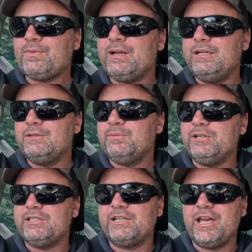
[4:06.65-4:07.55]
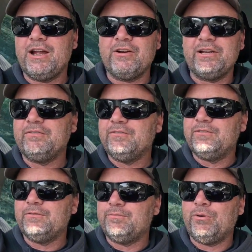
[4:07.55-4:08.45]
that's pretty scary.
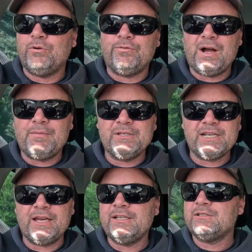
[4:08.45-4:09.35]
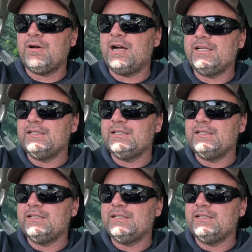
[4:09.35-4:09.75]
Poor farmers out this way.